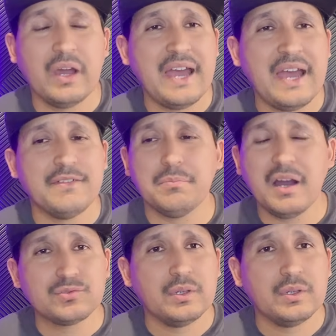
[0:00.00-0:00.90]
I have a
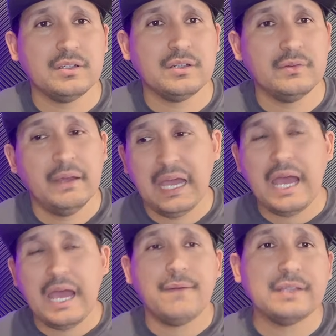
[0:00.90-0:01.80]
box right there. I
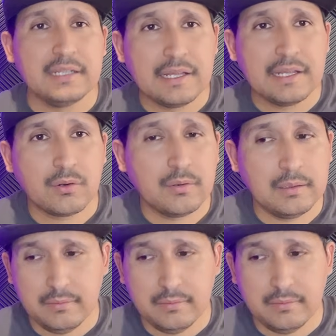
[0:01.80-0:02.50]
have the letter